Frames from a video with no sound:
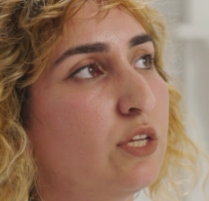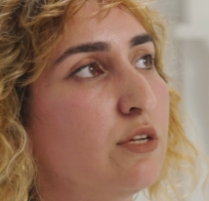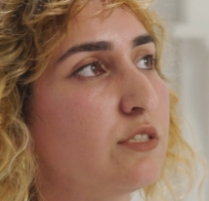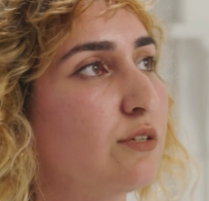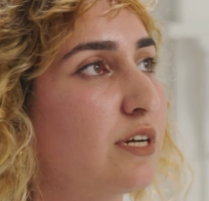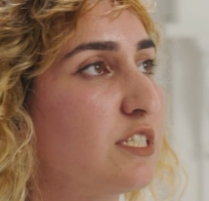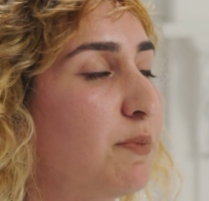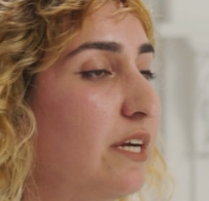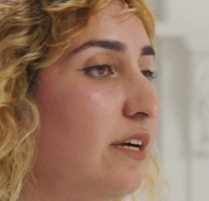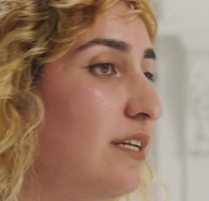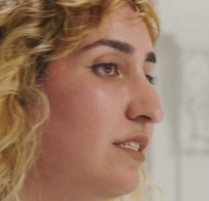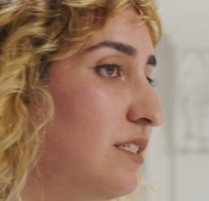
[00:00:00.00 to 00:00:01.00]
user
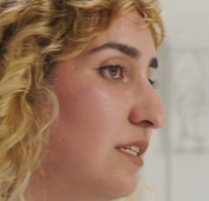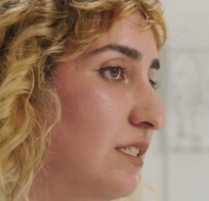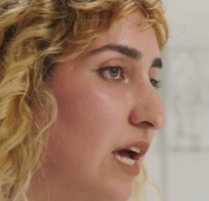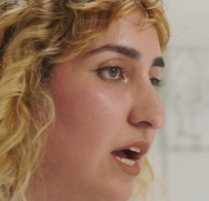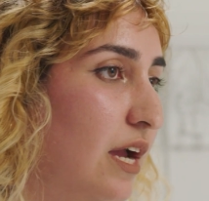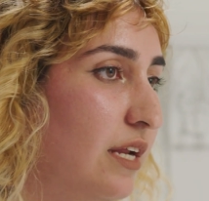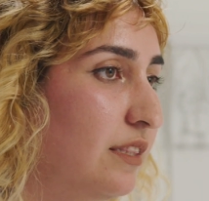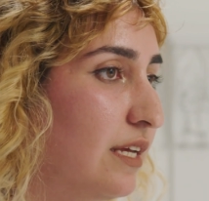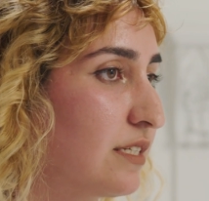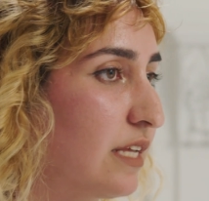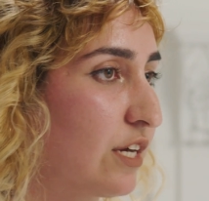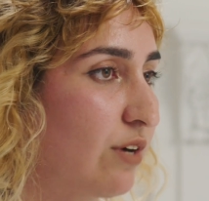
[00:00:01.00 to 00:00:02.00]
experience design,
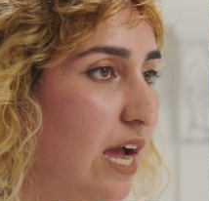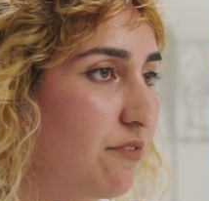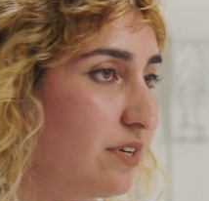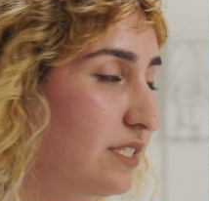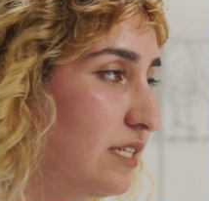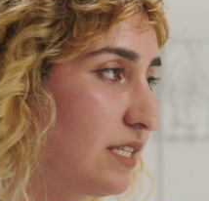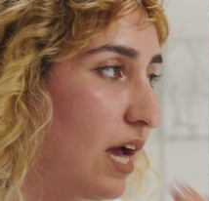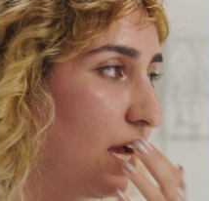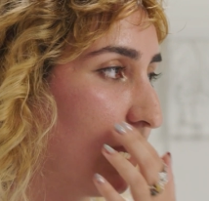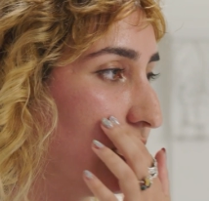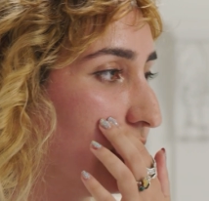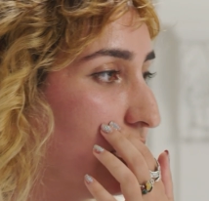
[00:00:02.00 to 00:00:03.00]
things like graphic
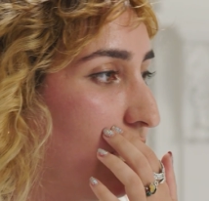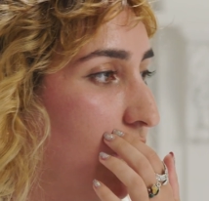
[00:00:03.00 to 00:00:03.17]
design,